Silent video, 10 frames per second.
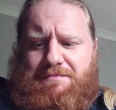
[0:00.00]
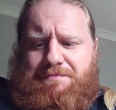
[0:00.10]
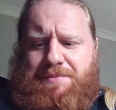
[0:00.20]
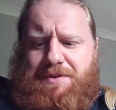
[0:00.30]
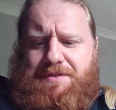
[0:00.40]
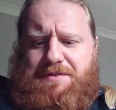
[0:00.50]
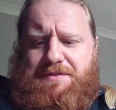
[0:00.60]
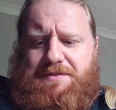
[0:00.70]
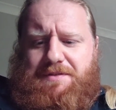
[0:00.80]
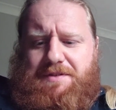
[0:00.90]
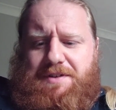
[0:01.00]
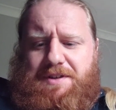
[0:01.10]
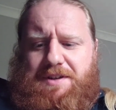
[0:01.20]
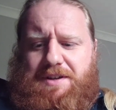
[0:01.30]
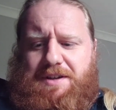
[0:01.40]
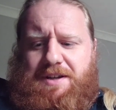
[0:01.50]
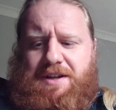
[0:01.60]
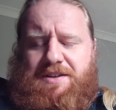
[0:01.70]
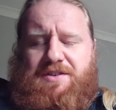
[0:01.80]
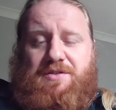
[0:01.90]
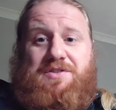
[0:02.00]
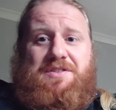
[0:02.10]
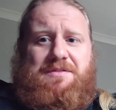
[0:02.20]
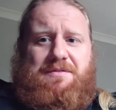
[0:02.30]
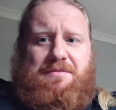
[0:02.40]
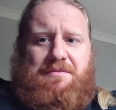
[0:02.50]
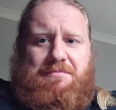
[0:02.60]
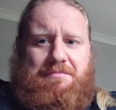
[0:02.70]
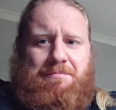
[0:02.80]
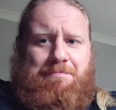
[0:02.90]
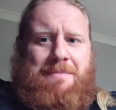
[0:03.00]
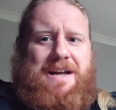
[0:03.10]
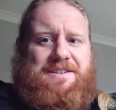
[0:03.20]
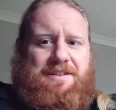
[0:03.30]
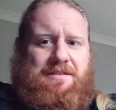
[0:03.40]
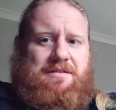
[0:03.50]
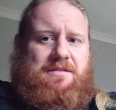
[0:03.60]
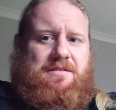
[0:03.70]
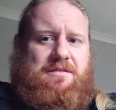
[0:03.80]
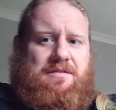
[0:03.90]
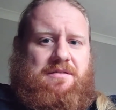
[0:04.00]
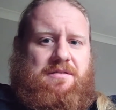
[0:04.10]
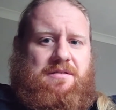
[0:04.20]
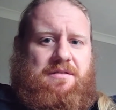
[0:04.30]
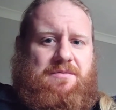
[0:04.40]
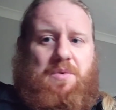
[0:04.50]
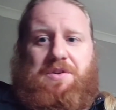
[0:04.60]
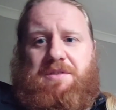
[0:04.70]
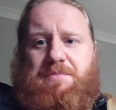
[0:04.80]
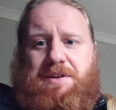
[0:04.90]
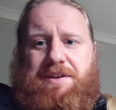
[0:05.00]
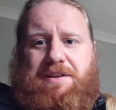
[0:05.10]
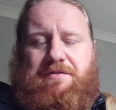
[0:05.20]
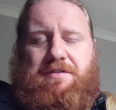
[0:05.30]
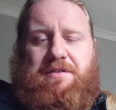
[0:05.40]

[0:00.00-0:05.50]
but it doesn't matter what you believe,